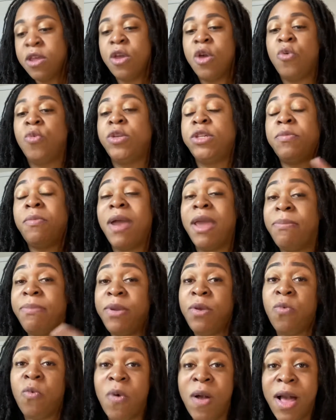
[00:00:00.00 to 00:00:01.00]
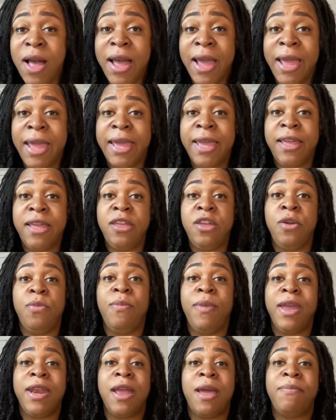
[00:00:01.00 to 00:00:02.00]
Which might be why you
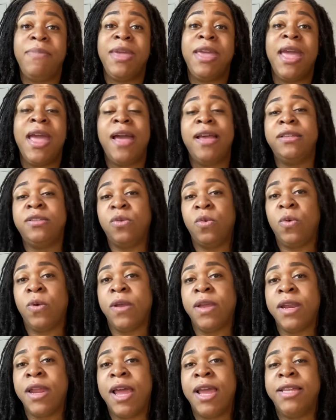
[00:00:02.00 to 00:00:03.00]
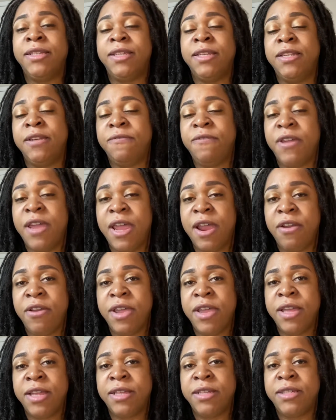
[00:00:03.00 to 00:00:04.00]
may not be as organized in different
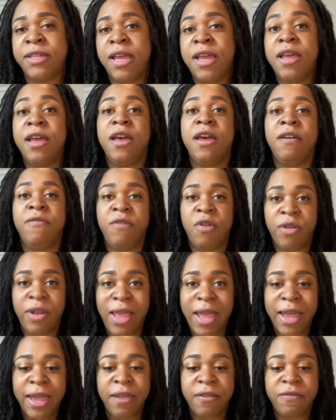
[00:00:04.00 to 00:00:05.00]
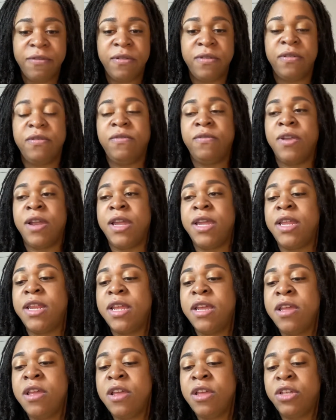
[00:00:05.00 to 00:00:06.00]
areas of your life, right?
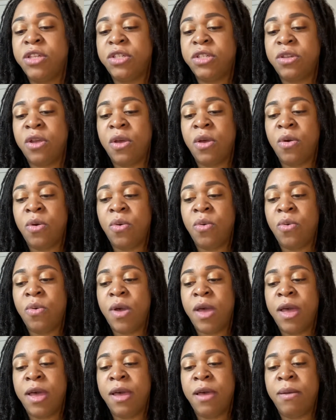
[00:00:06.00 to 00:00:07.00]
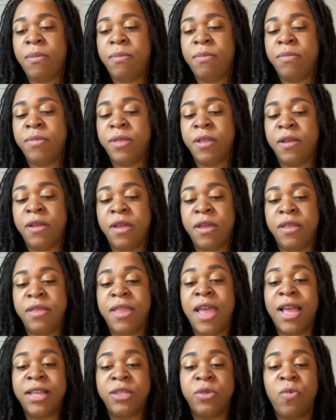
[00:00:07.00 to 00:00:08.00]
So
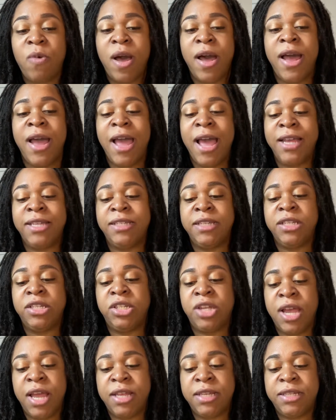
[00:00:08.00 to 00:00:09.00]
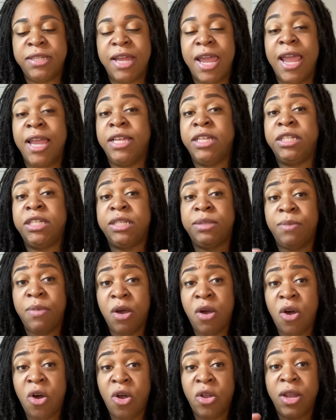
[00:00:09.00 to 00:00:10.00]
that's why I suggest a
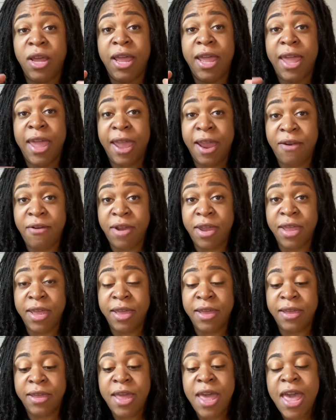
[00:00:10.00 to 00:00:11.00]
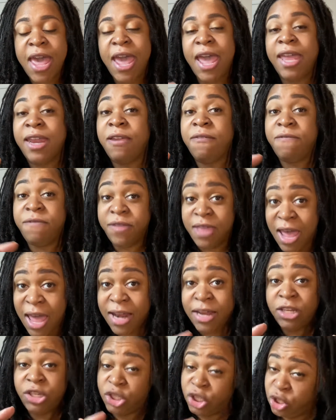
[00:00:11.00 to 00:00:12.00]
small area. And if that
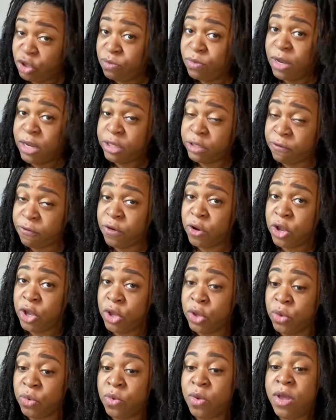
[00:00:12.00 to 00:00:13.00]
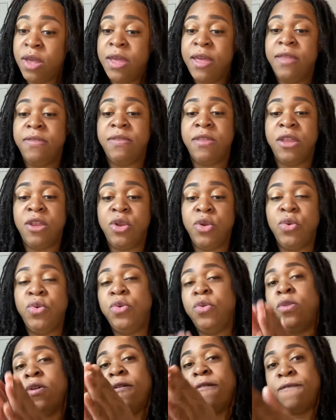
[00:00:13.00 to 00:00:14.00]
is too much for you, then you
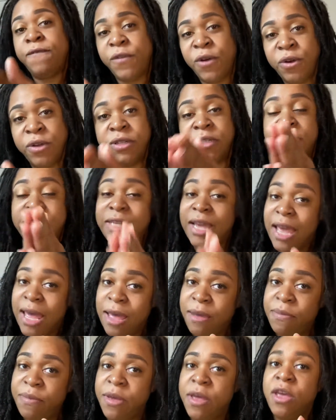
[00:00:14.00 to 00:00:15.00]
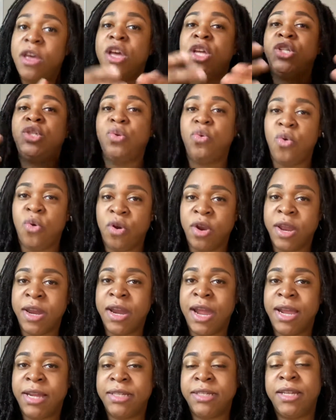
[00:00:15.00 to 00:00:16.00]
do the first step to
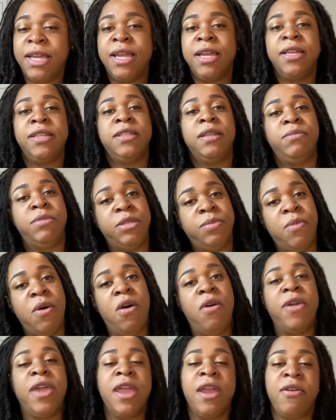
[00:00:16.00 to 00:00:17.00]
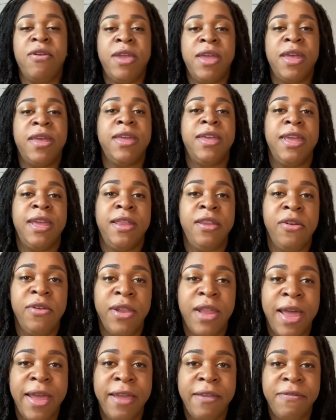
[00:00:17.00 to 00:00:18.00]
organizing some small area in your
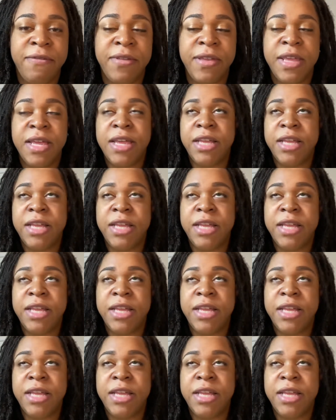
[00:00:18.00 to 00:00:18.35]
life.